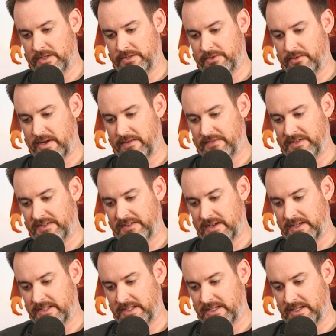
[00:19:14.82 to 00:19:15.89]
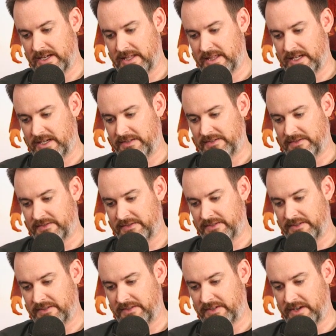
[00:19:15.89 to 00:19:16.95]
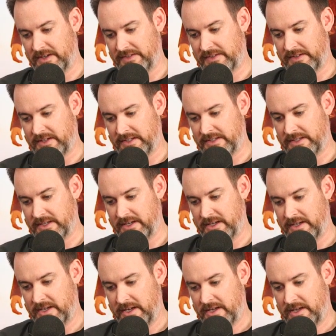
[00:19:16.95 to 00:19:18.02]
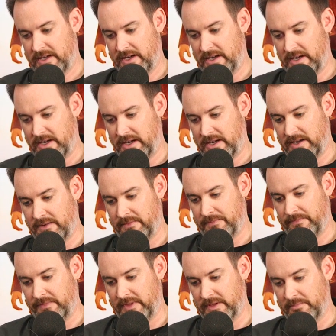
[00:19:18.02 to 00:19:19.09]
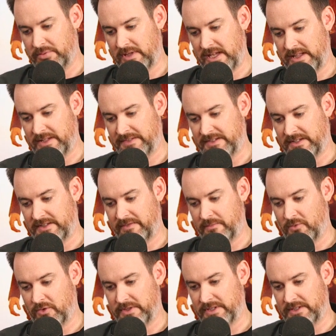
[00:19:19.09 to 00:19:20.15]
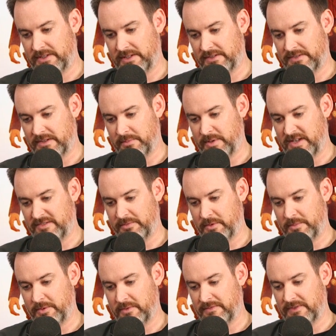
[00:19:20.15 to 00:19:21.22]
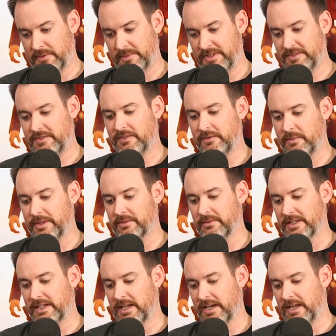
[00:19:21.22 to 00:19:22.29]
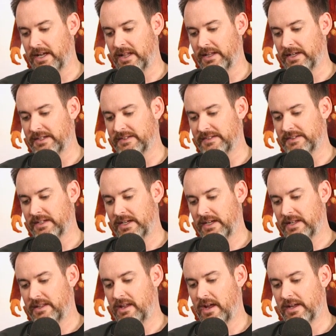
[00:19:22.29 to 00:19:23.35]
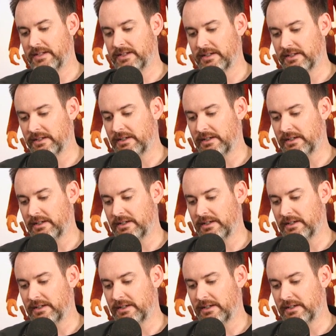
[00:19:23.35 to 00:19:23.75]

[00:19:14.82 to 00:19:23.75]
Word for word: do have this idea. I think it's interesting to discuss that. The playlist has even more details on the possible Obi-Wan film, and this is the one that really kind of highlights the idea